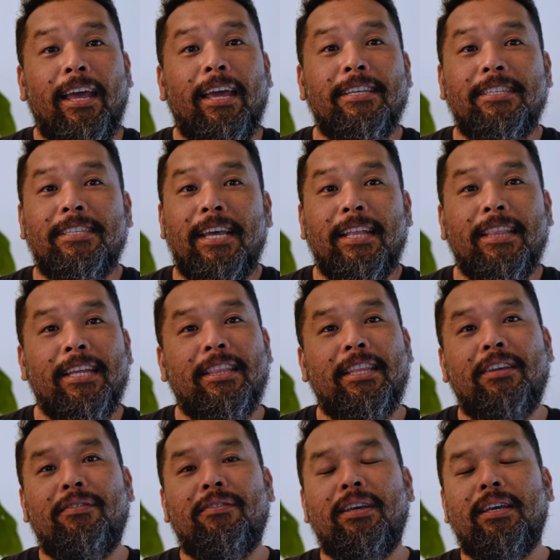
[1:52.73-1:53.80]
Asiatic
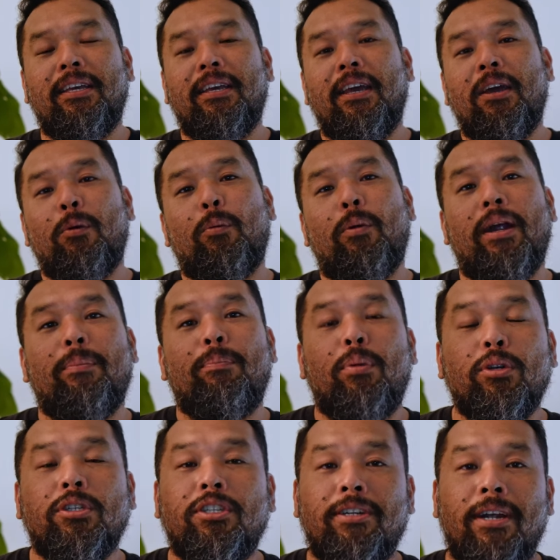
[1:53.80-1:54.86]
TV, where I
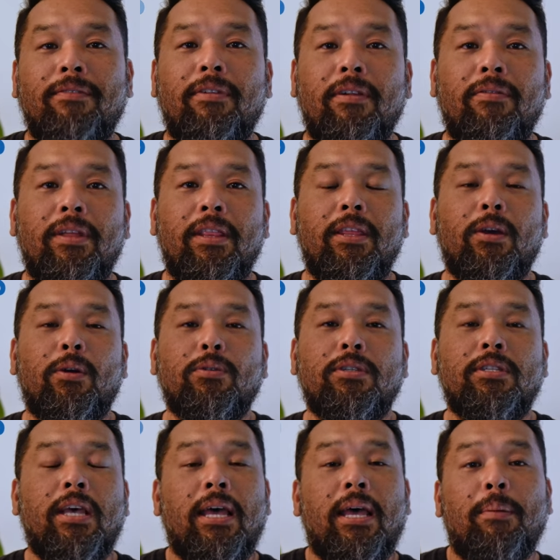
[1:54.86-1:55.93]
post travel
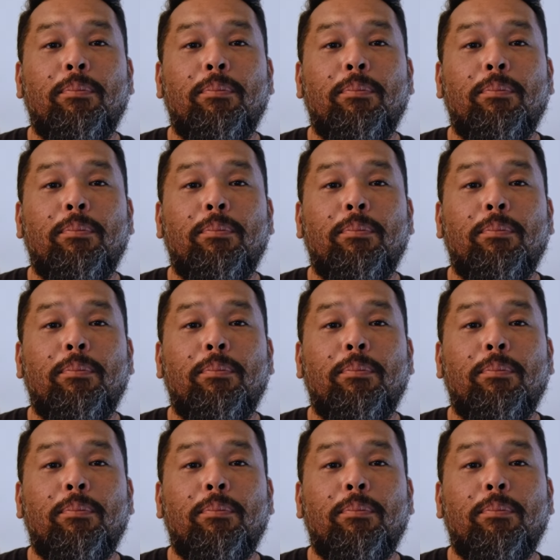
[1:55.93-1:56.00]
videos,